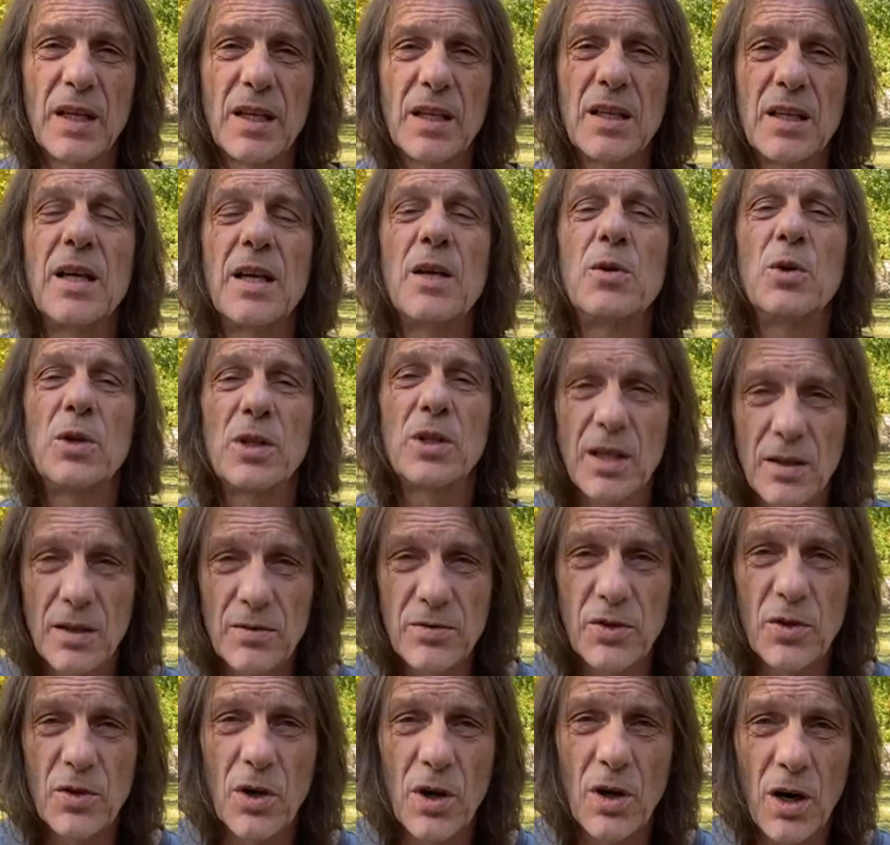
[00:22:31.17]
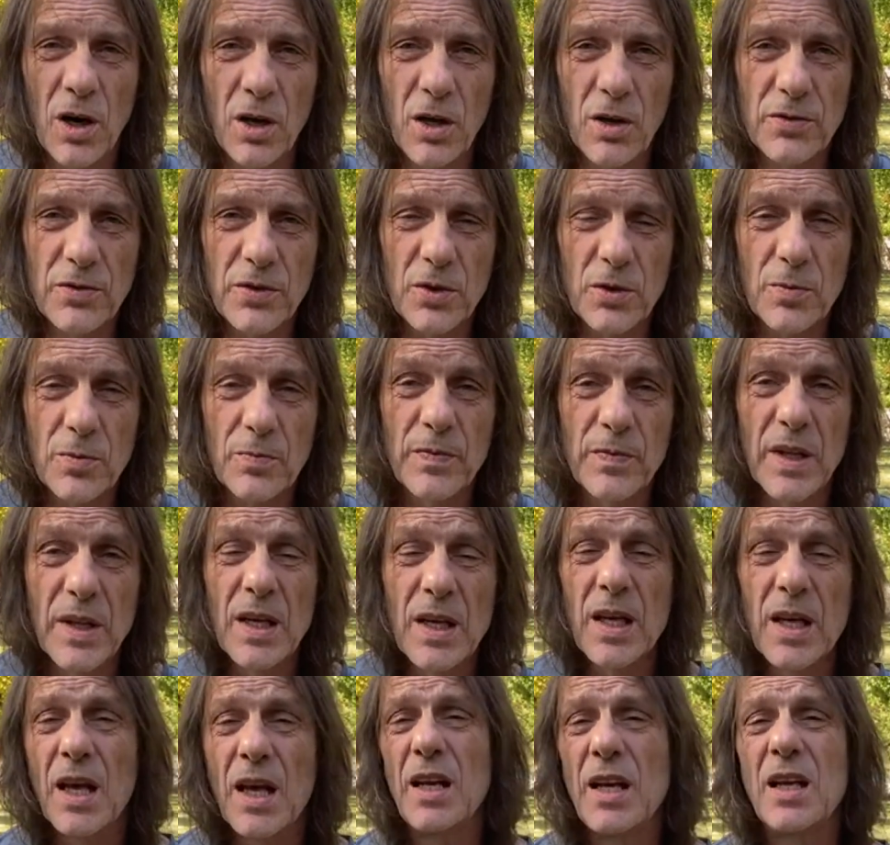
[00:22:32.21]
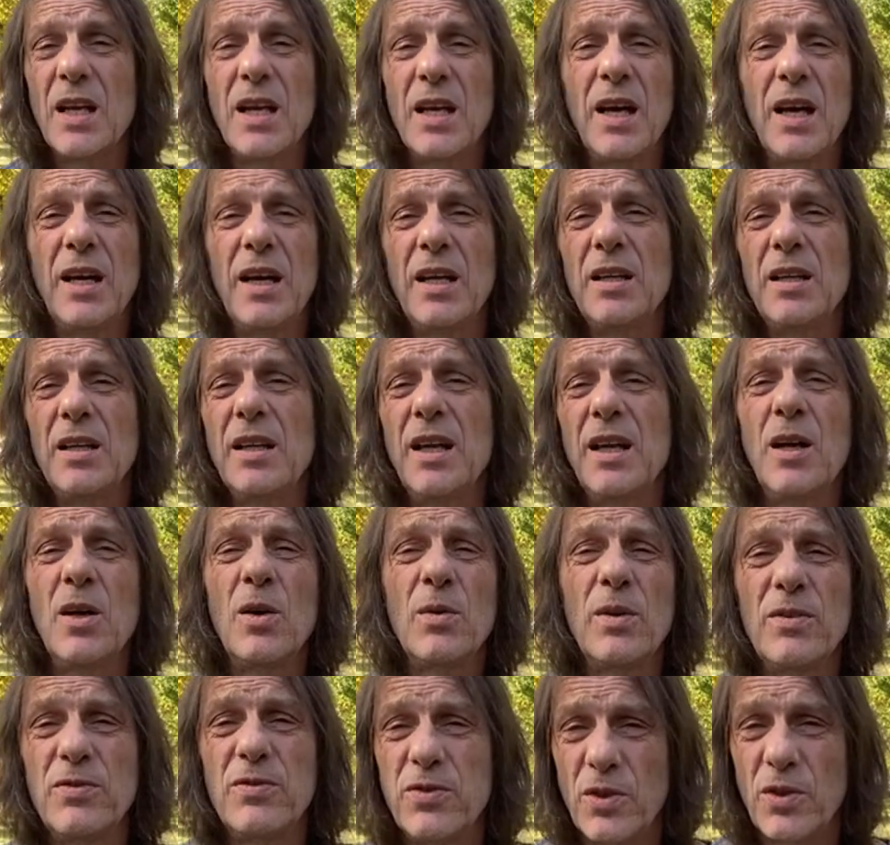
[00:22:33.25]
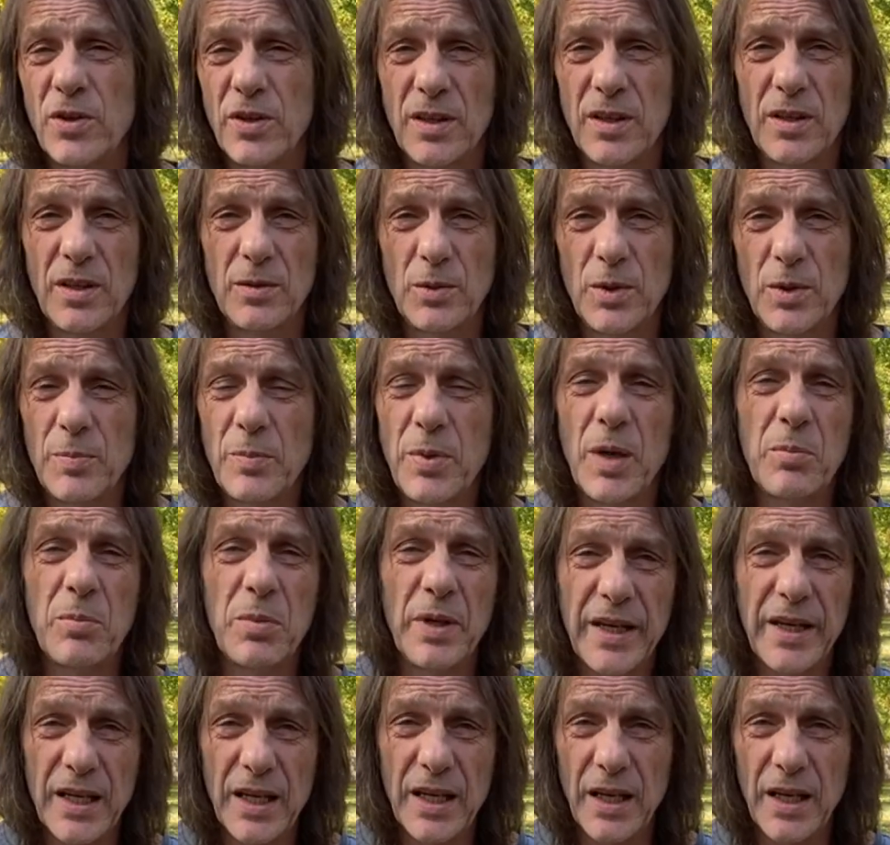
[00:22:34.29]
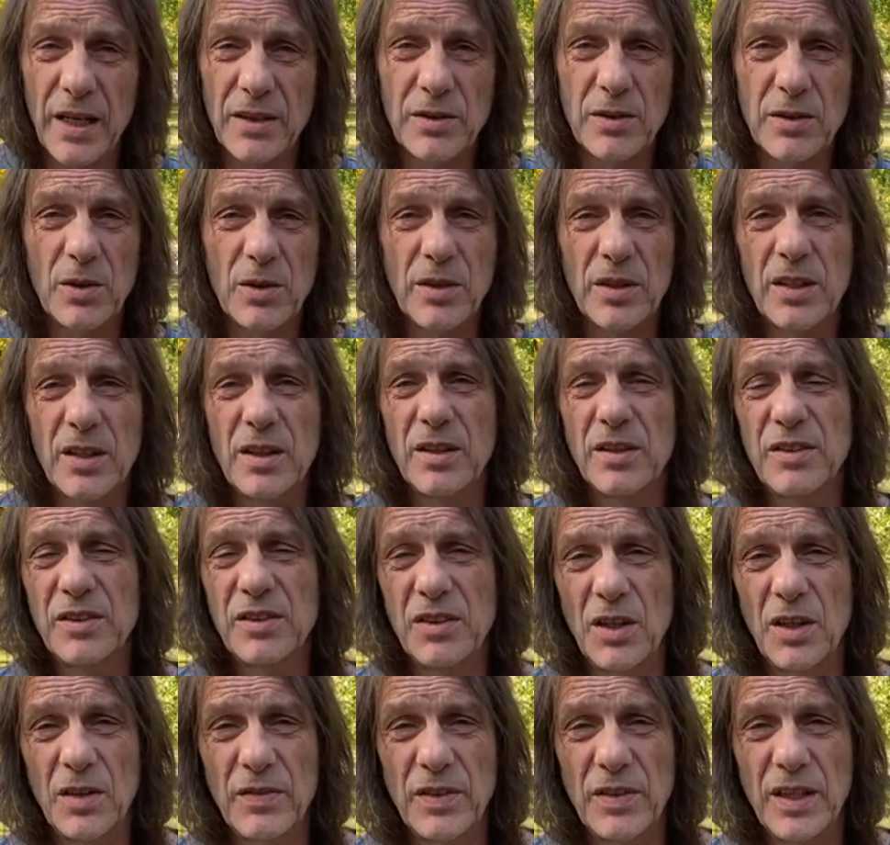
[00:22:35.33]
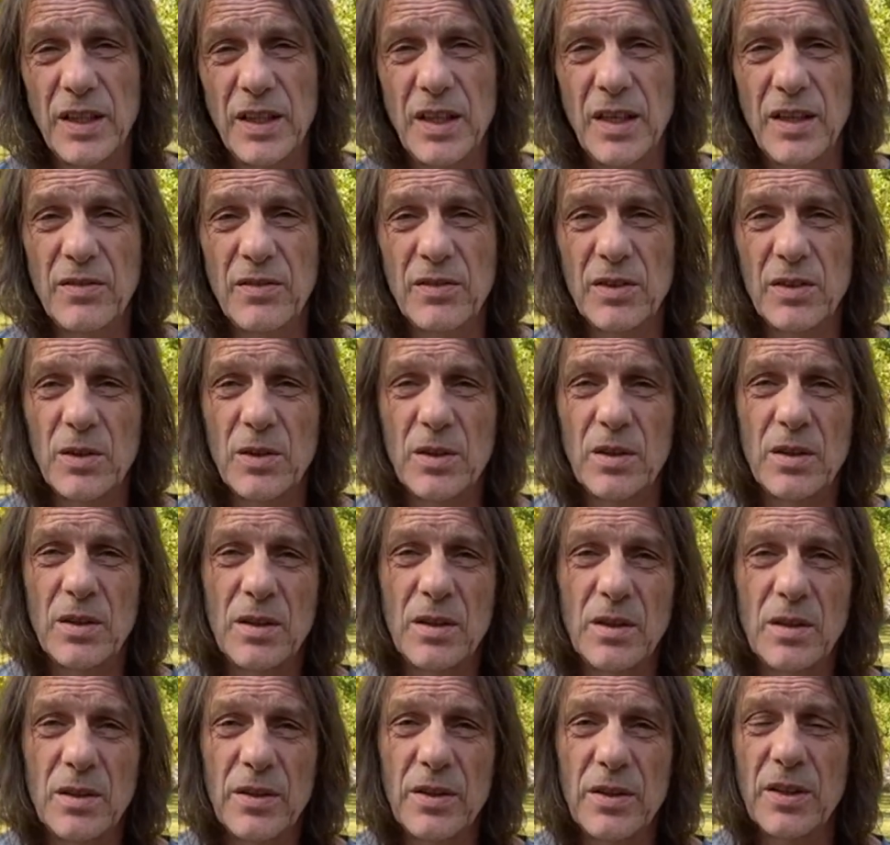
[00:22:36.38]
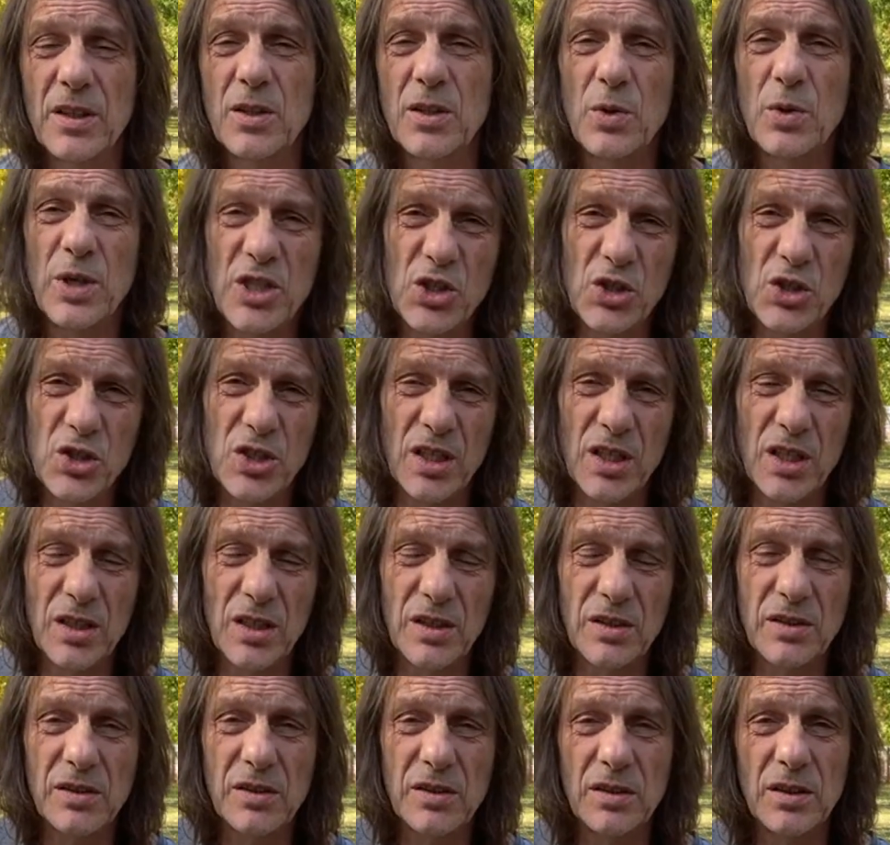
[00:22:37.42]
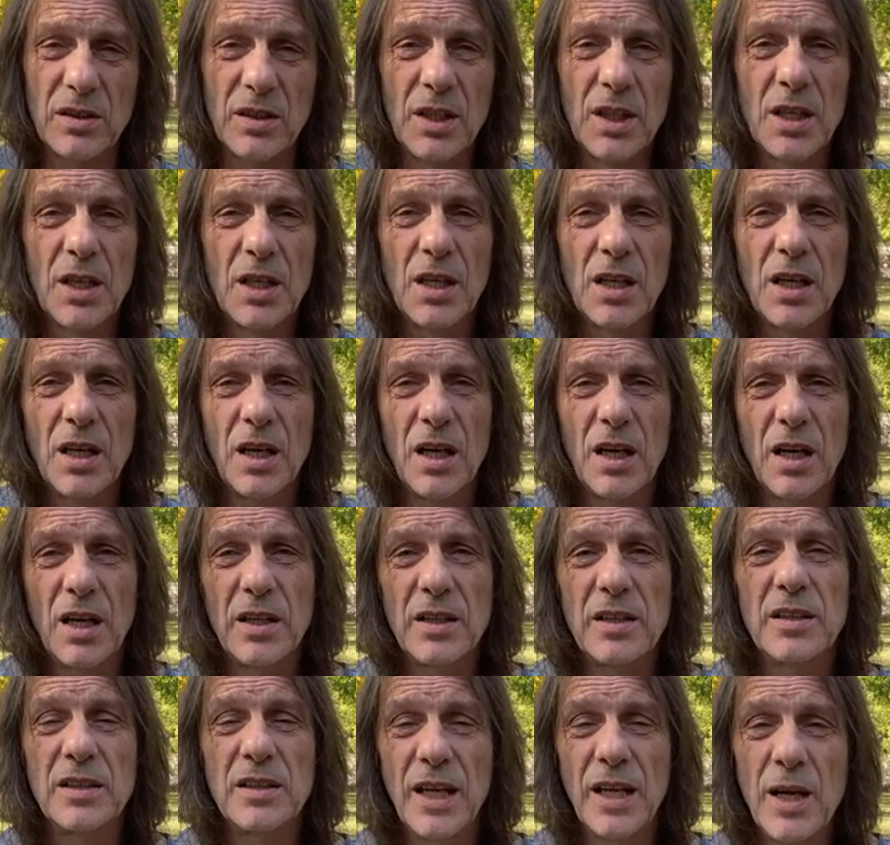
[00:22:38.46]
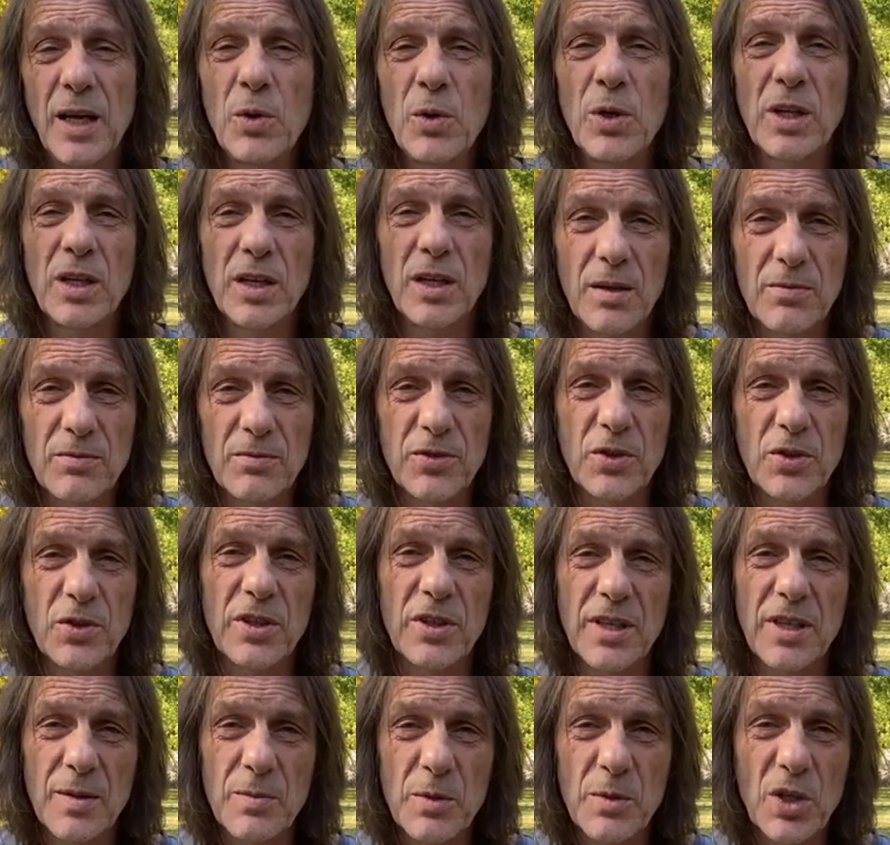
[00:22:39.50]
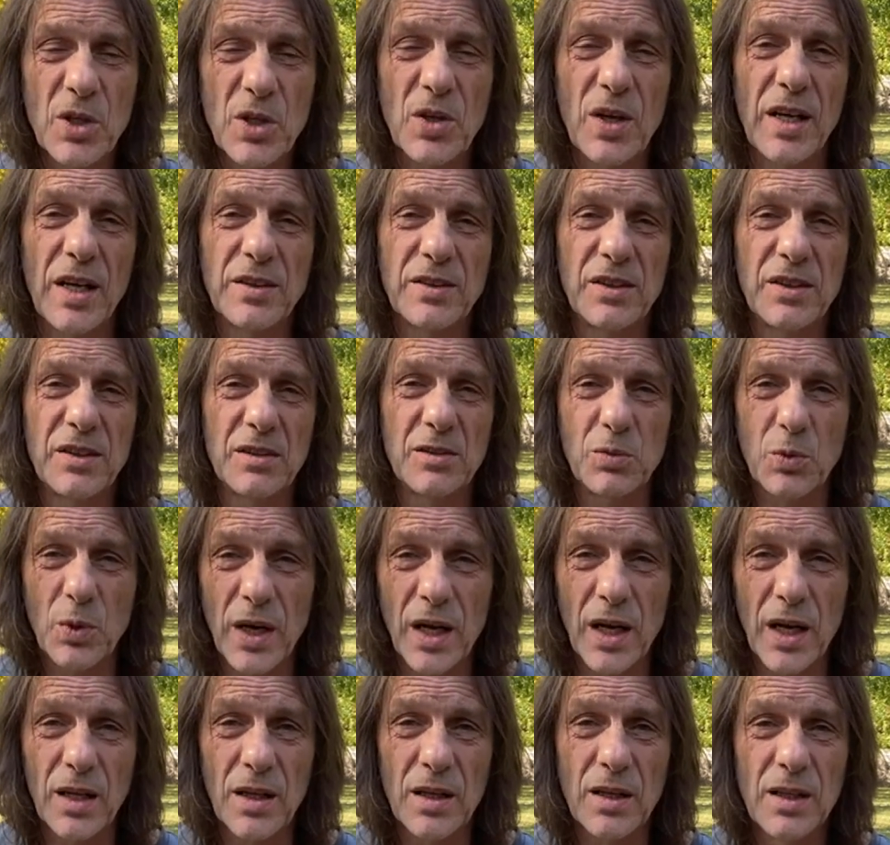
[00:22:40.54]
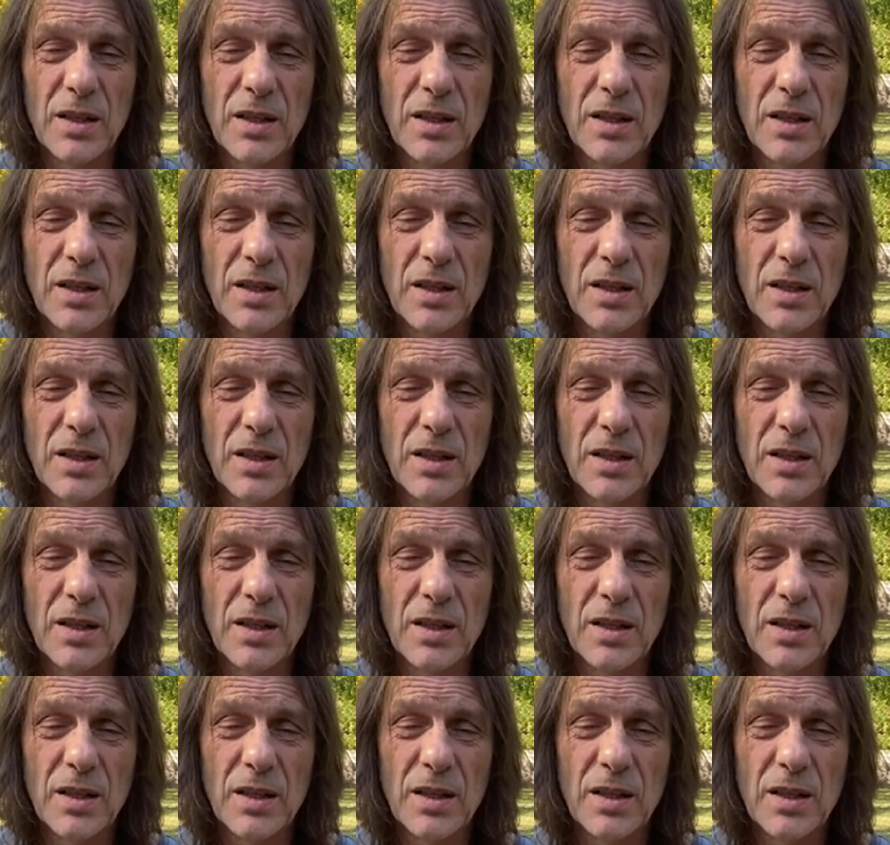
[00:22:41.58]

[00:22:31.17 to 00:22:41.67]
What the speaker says: they will come for all of you. And not only for the Republicans or the conservatives or the Christians, they will come for the Democrats as well.